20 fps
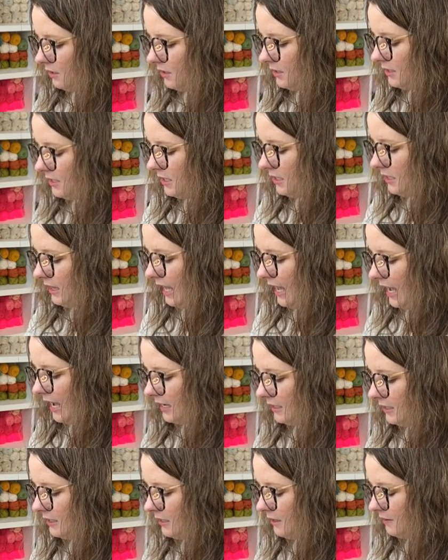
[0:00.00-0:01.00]
to
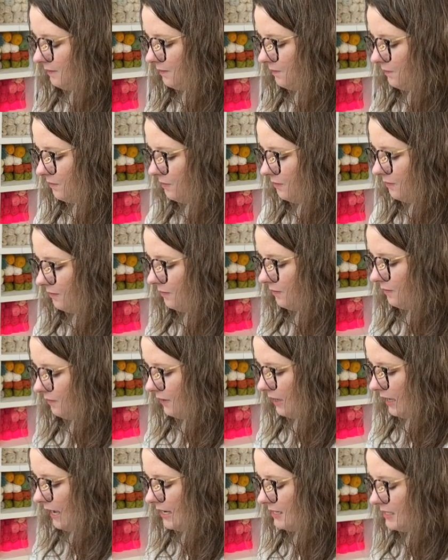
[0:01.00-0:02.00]
that.
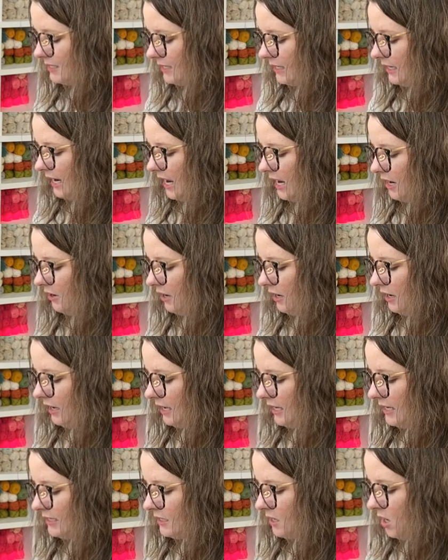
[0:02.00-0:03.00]
and Sierra
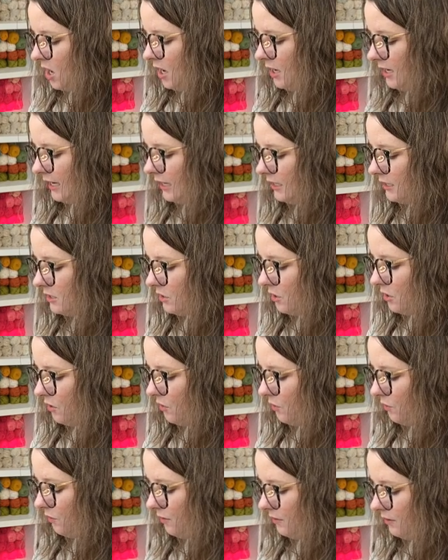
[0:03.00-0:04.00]
is on it.
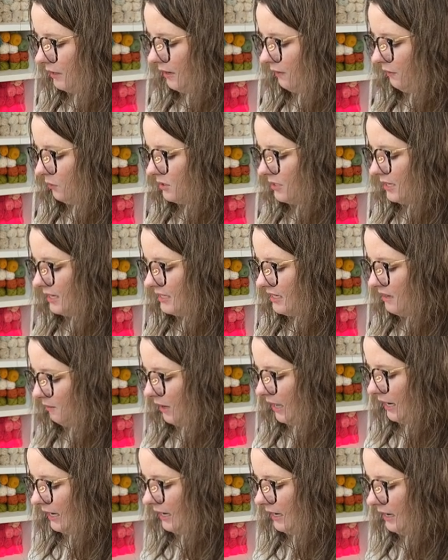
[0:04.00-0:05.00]
So if you see
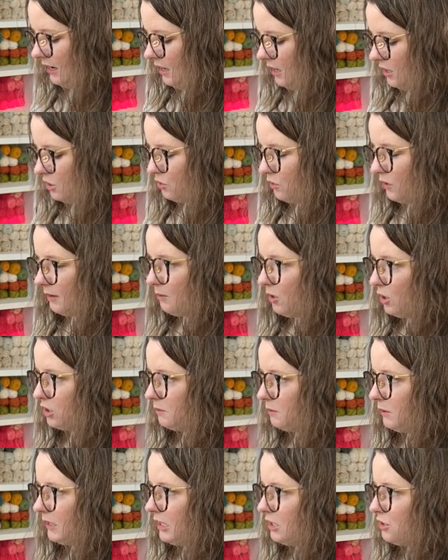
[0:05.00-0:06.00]
somebody doing
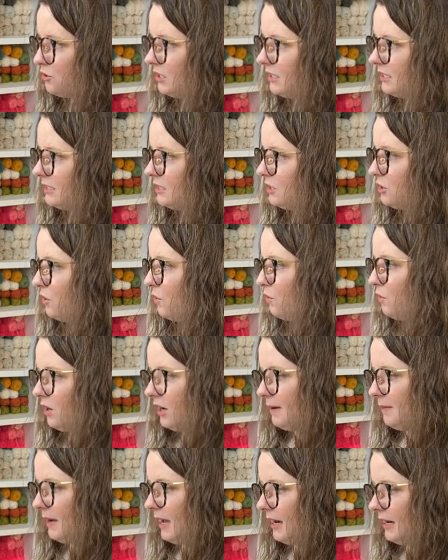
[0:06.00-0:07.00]
multiple entries, don't worry
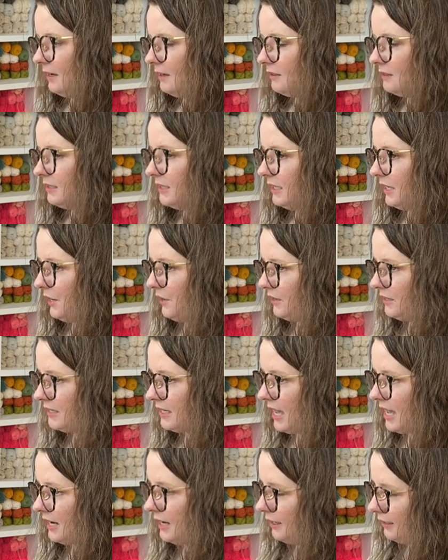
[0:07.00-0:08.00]
about it. Sierra's
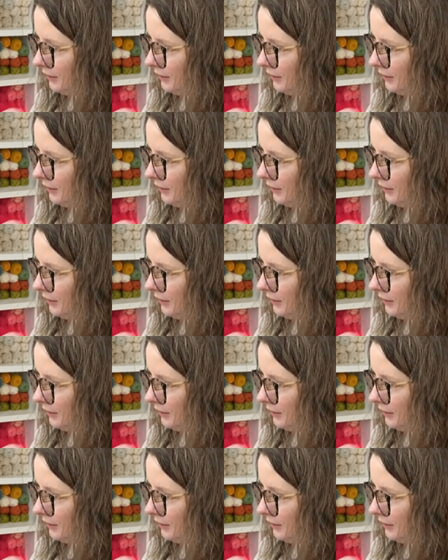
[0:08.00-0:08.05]
got it under